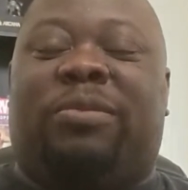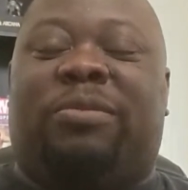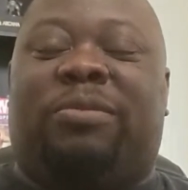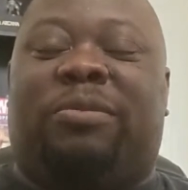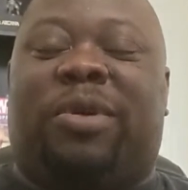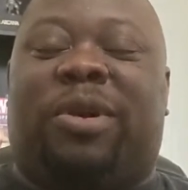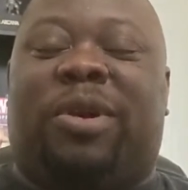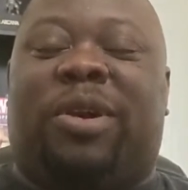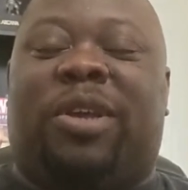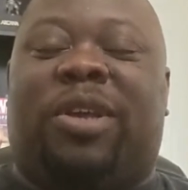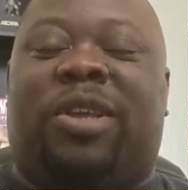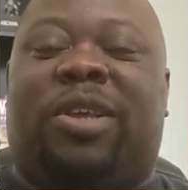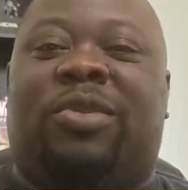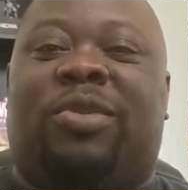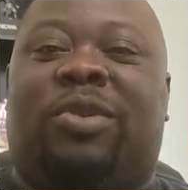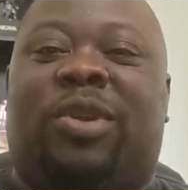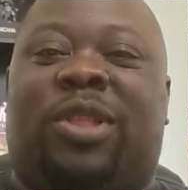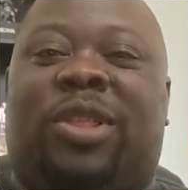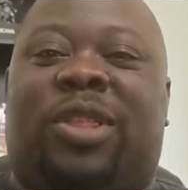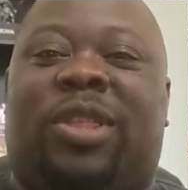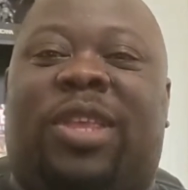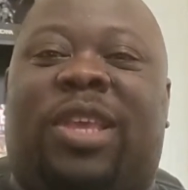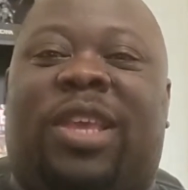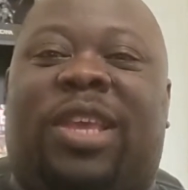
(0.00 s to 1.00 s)
monk who
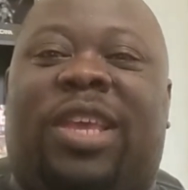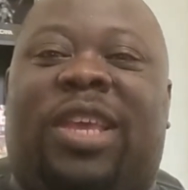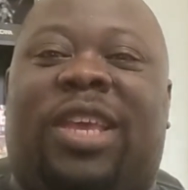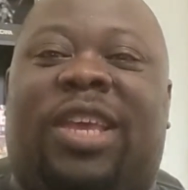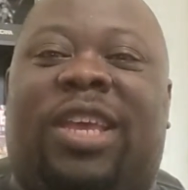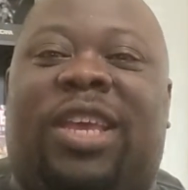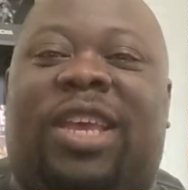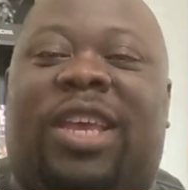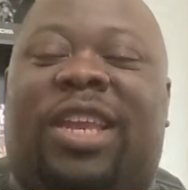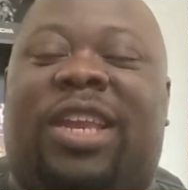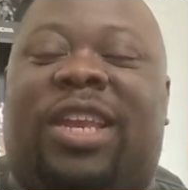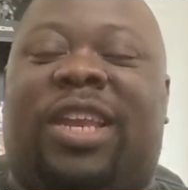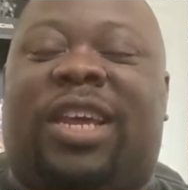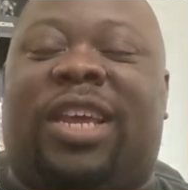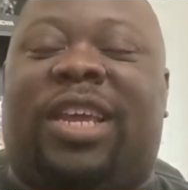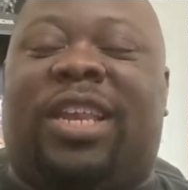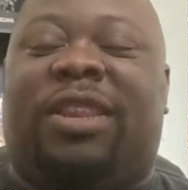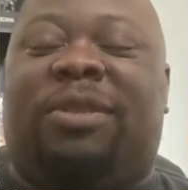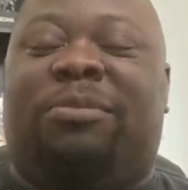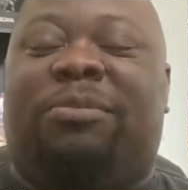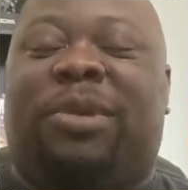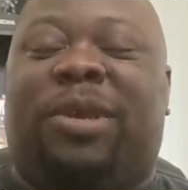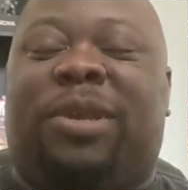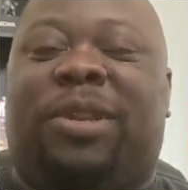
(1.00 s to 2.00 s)
is seeking
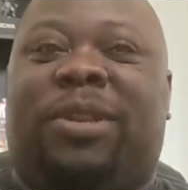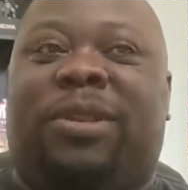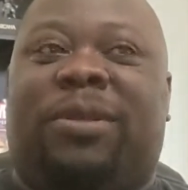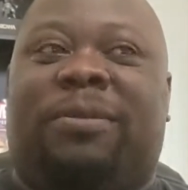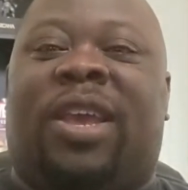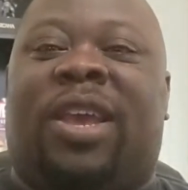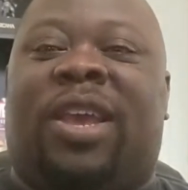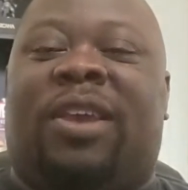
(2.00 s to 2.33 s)
enlightenment.